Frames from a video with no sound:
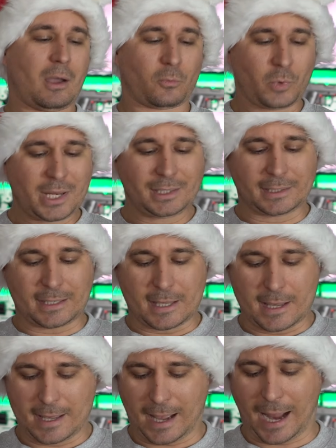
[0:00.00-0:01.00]
Really,
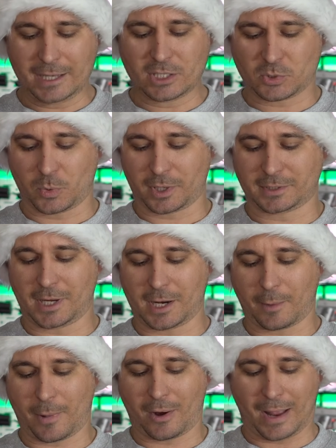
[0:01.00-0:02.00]
I just want to
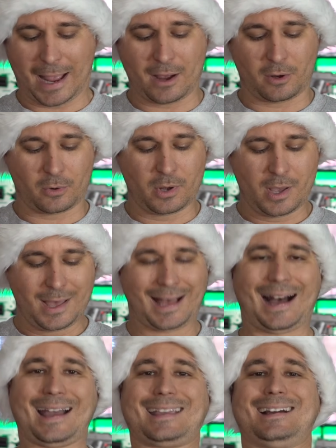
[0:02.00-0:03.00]
talk about how
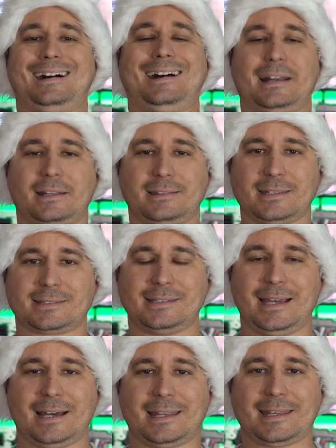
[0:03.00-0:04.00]
iconic this
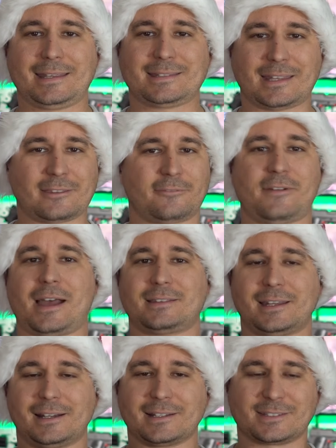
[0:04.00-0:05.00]
gun is and the fact
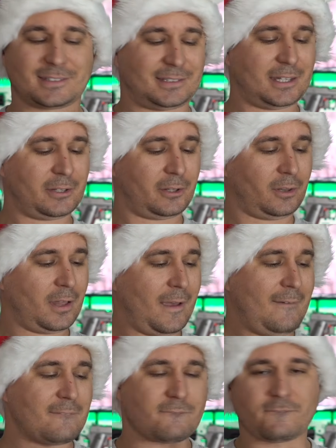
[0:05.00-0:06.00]
that it is still
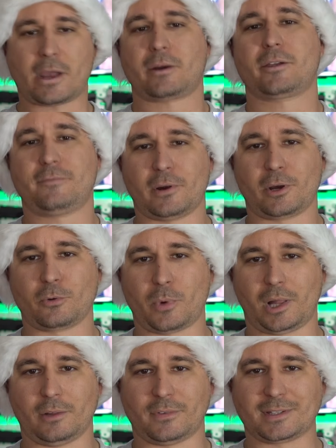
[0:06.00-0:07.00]
very, very
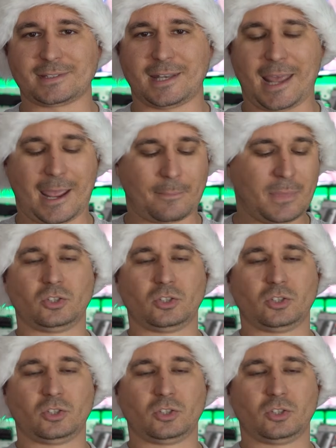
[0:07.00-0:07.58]
relevant today.